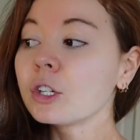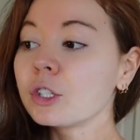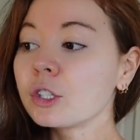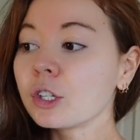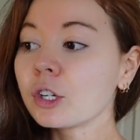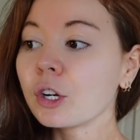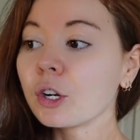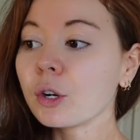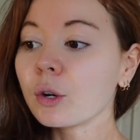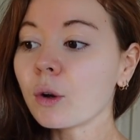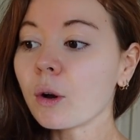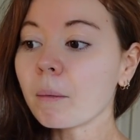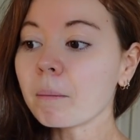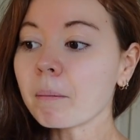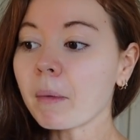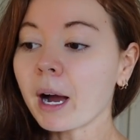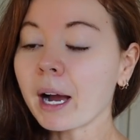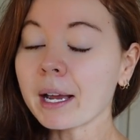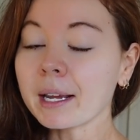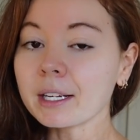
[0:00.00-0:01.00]
do
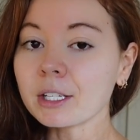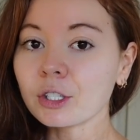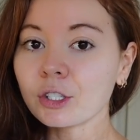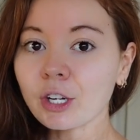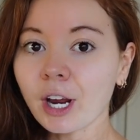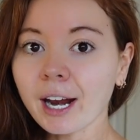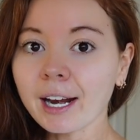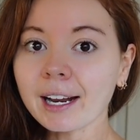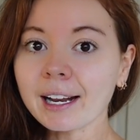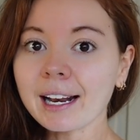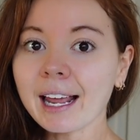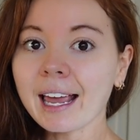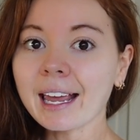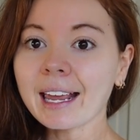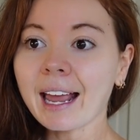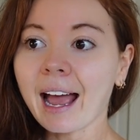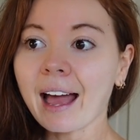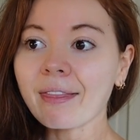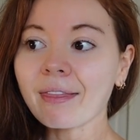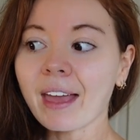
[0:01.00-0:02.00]
my
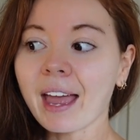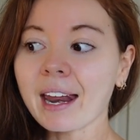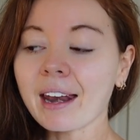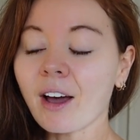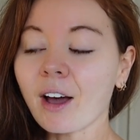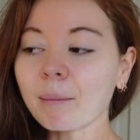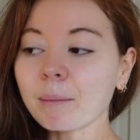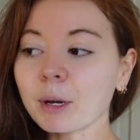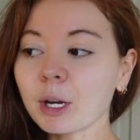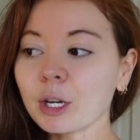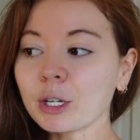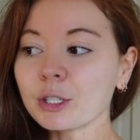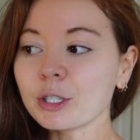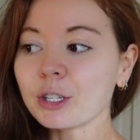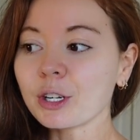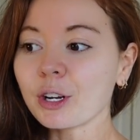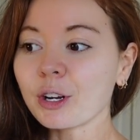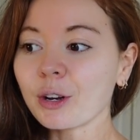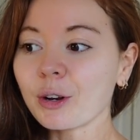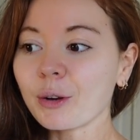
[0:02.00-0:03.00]
journaling, and then I'm gonna
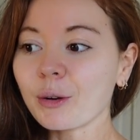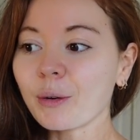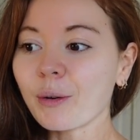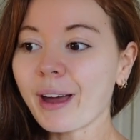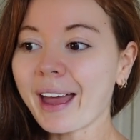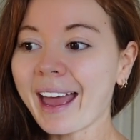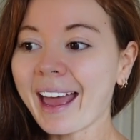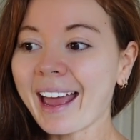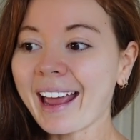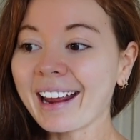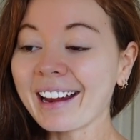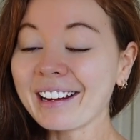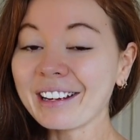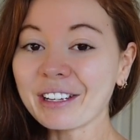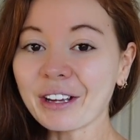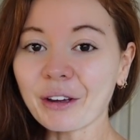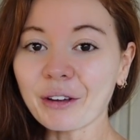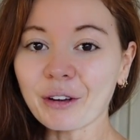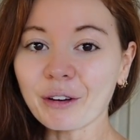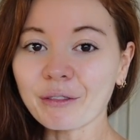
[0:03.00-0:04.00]
do a
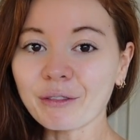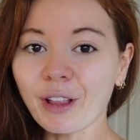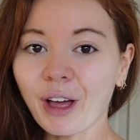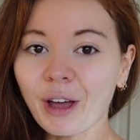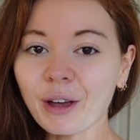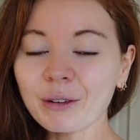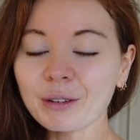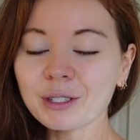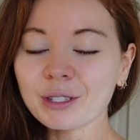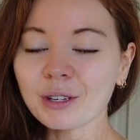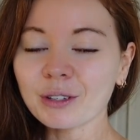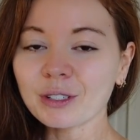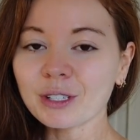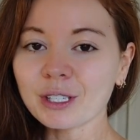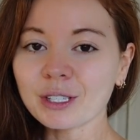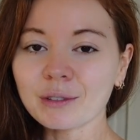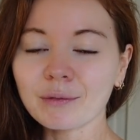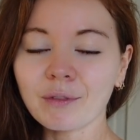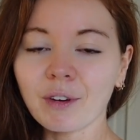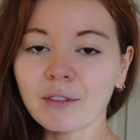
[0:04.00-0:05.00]
yoga flow, so
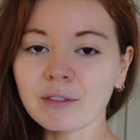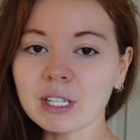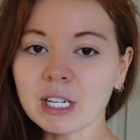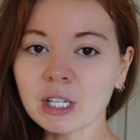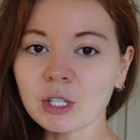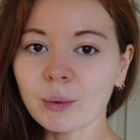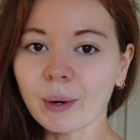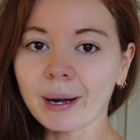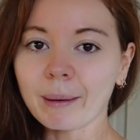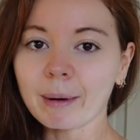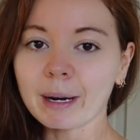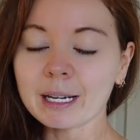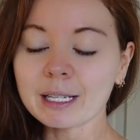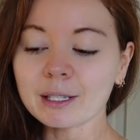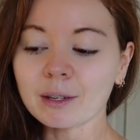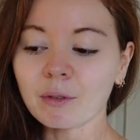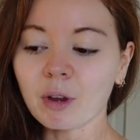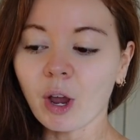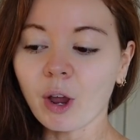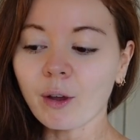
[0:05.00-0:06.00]
just 15-20
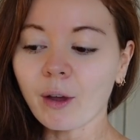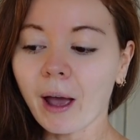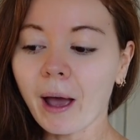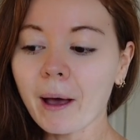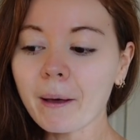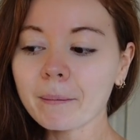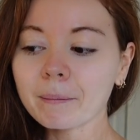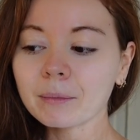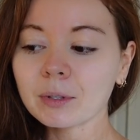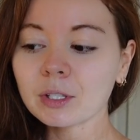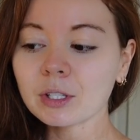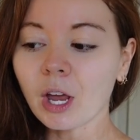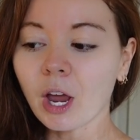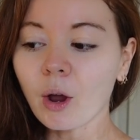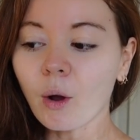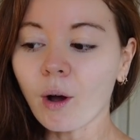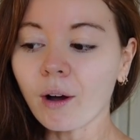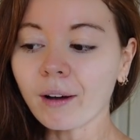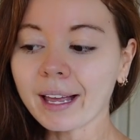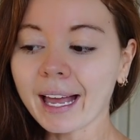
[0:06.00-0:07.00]
minutes of yoga. So
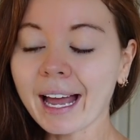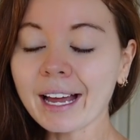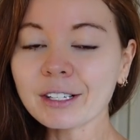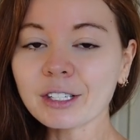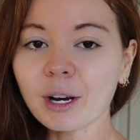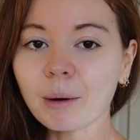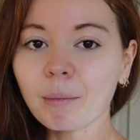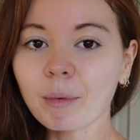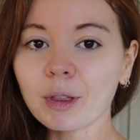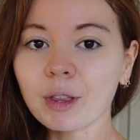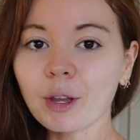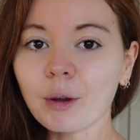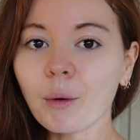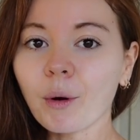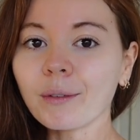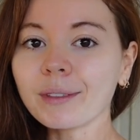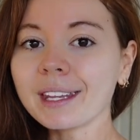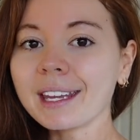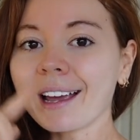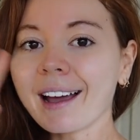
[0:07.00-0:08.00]
I'll catch up with you
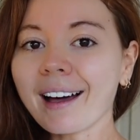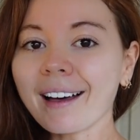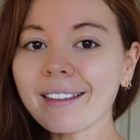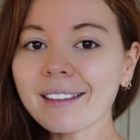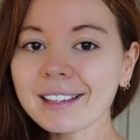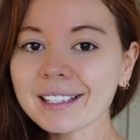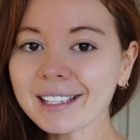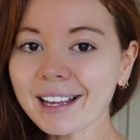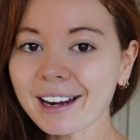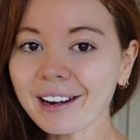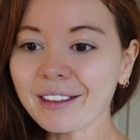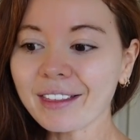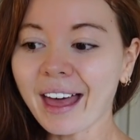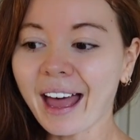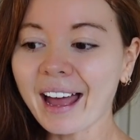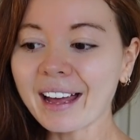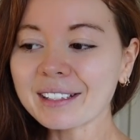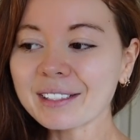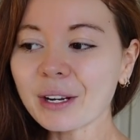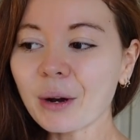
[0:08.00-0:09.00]
on the other side of
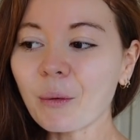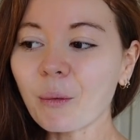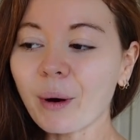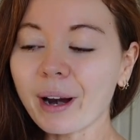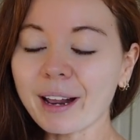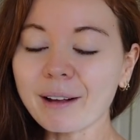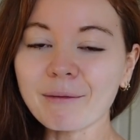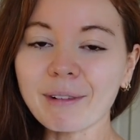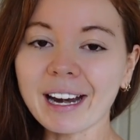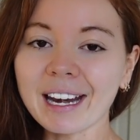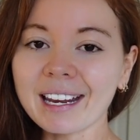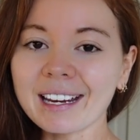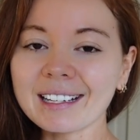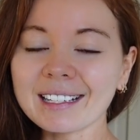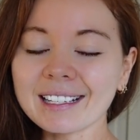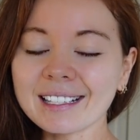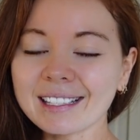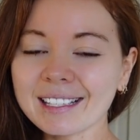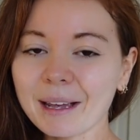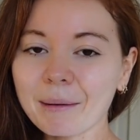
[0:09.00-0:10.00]
that when I'm ready
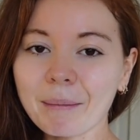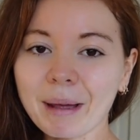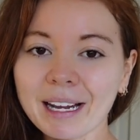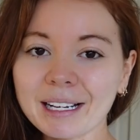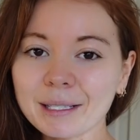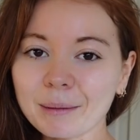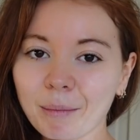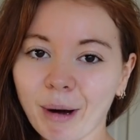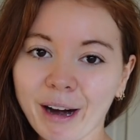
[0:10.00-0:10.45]
to sit and make some